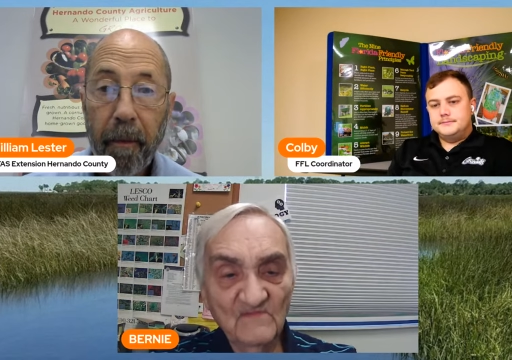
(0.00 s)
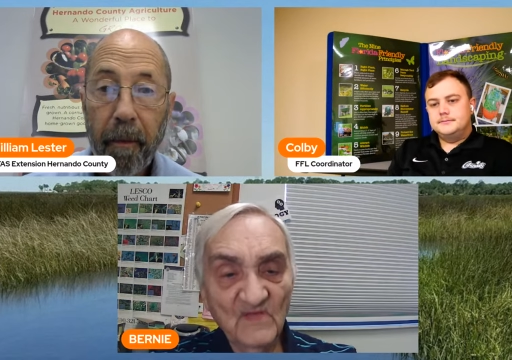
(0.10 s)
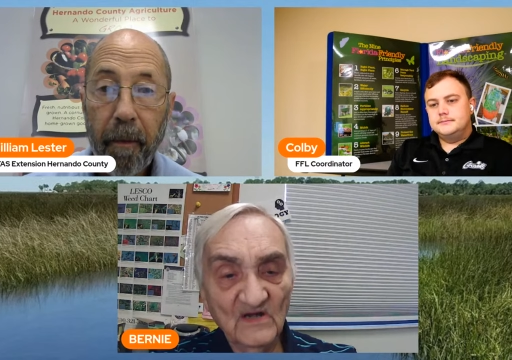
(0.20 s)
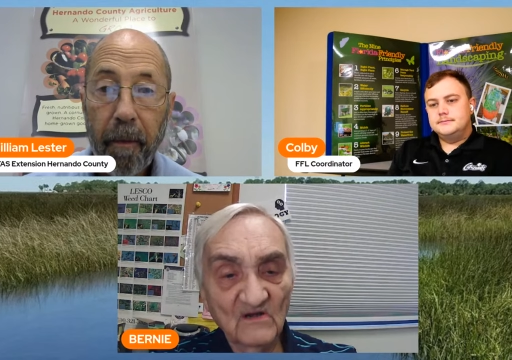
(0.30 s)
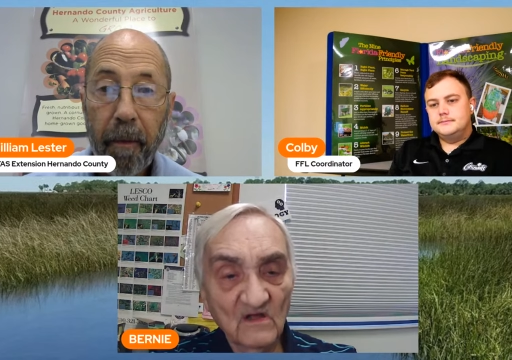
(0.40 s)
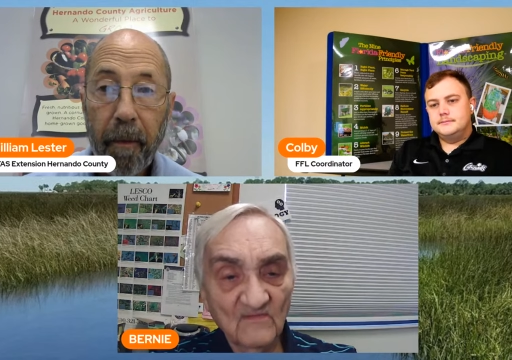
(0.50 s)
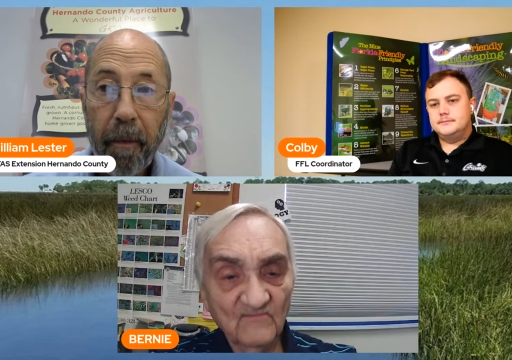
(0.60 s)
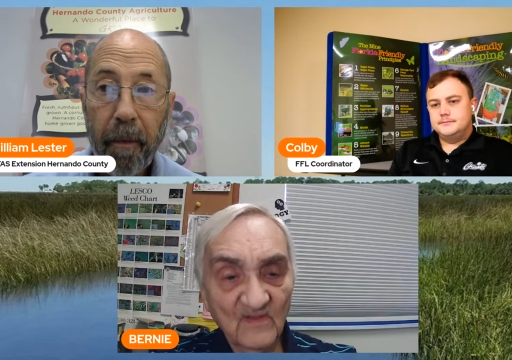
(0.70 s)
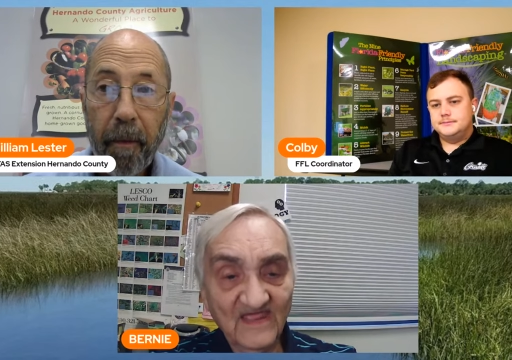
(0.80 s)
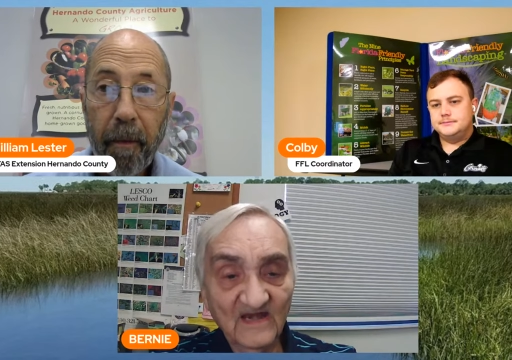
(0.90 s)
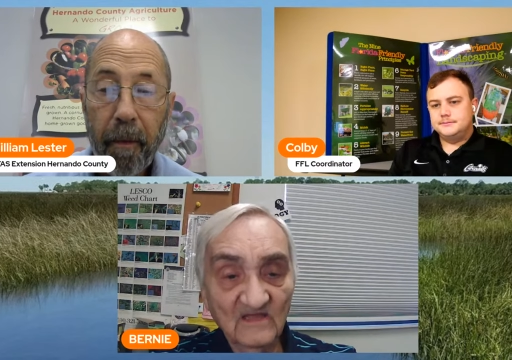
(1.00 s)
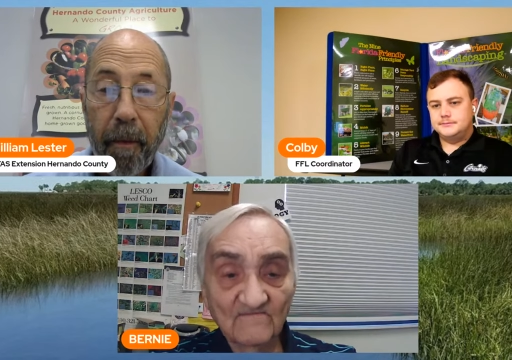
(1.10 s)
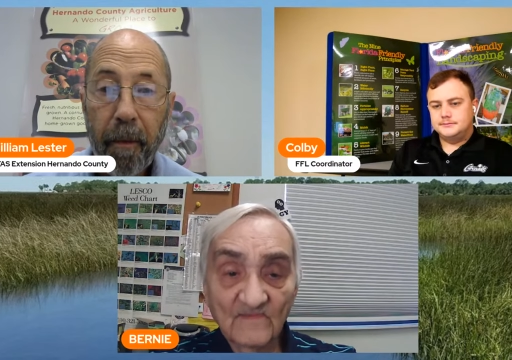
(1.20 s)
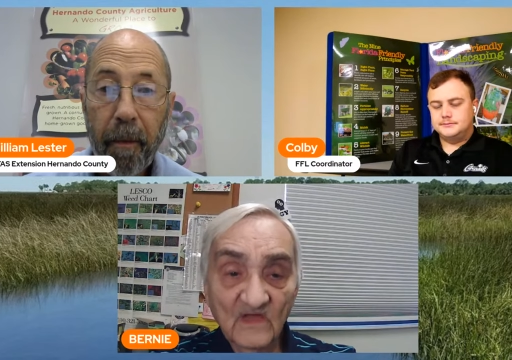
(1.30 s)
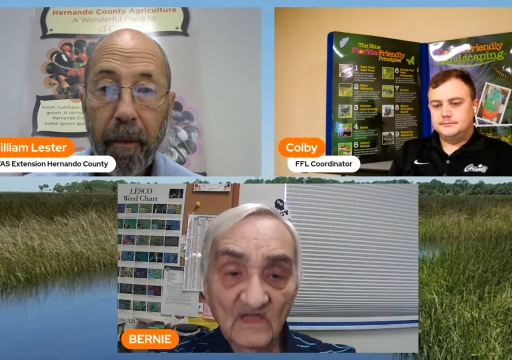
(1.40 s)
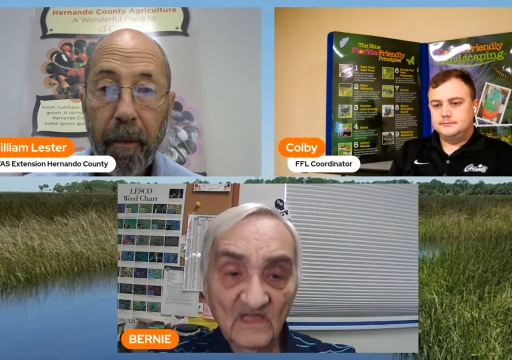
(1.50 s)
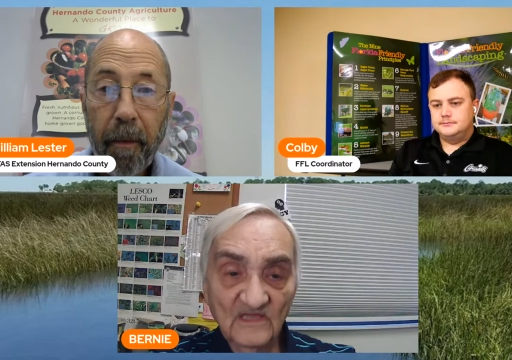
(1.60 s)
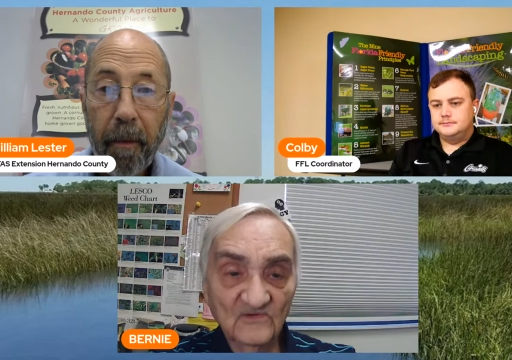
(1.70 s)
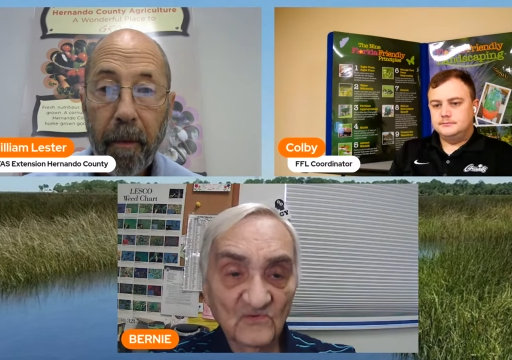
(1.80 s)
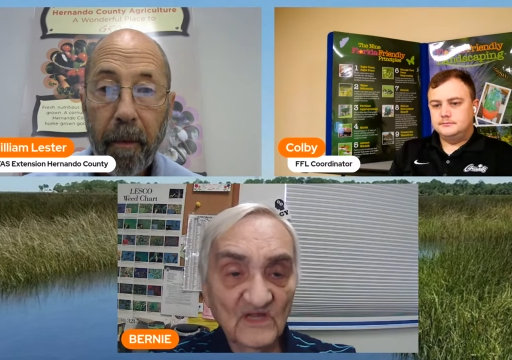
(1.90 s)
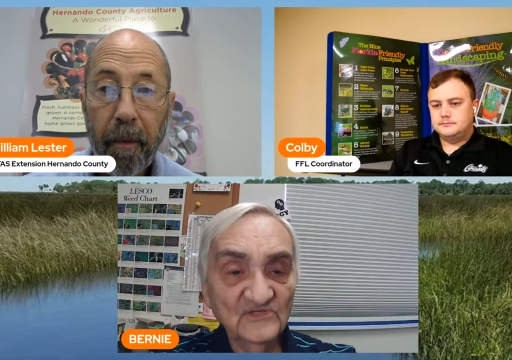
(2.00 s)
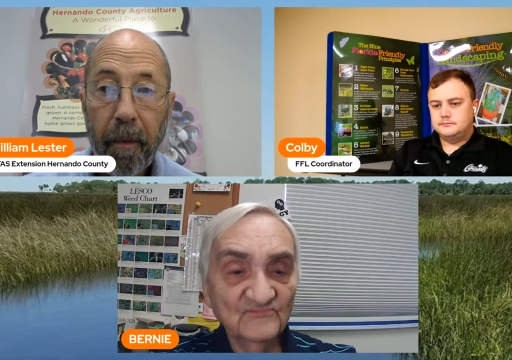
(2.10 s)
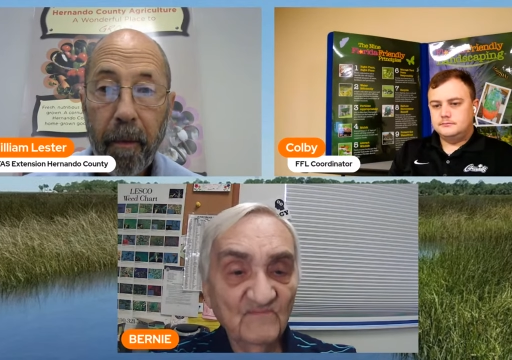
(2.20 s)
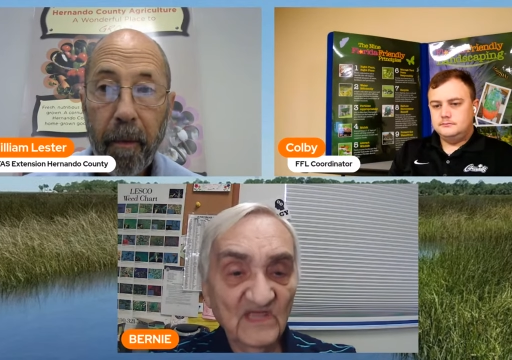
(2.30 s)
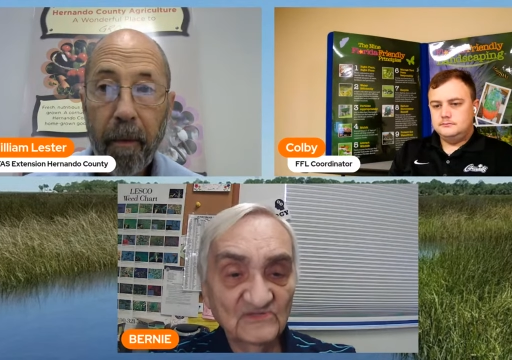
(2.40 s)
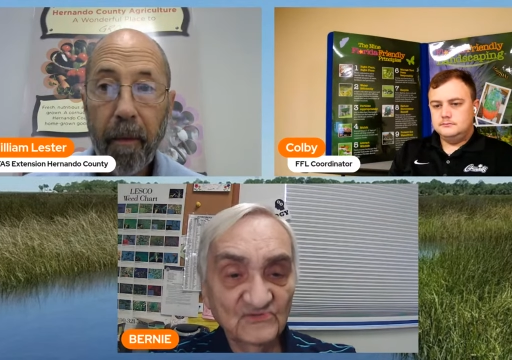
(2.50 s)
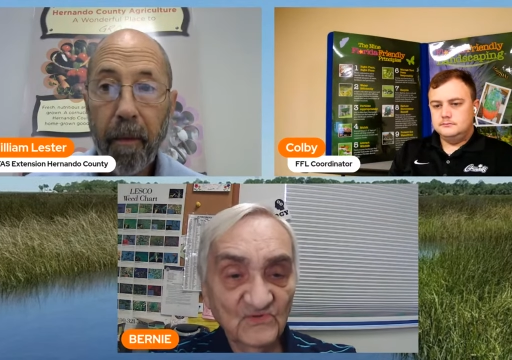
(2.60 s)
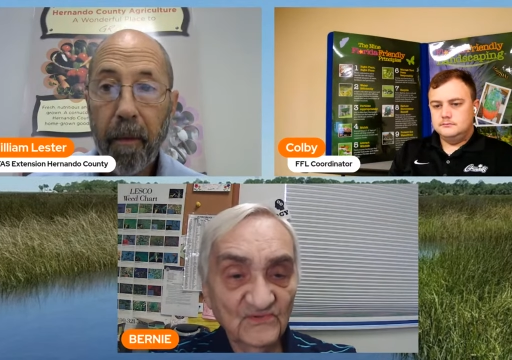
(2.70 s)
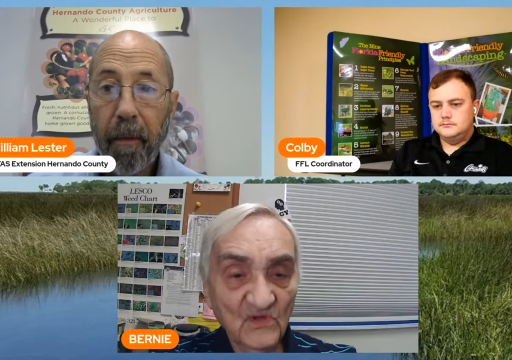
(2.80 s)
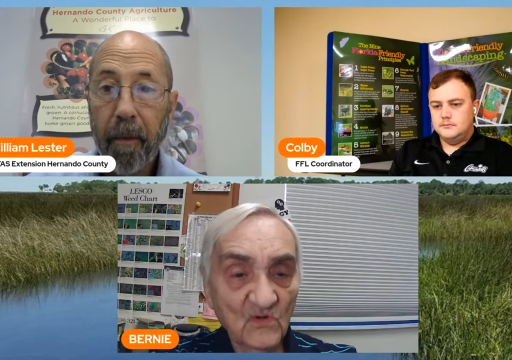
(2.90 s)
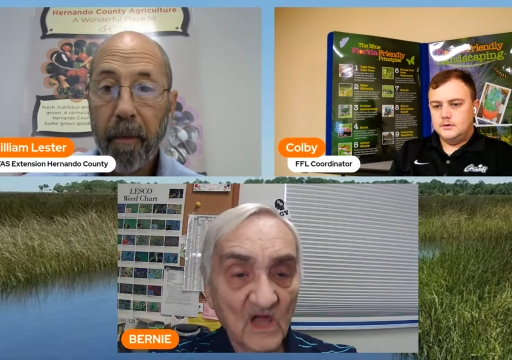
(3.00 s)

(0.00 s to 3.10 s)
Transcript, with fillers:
Speaker 1: be better off planting them in raised beds with no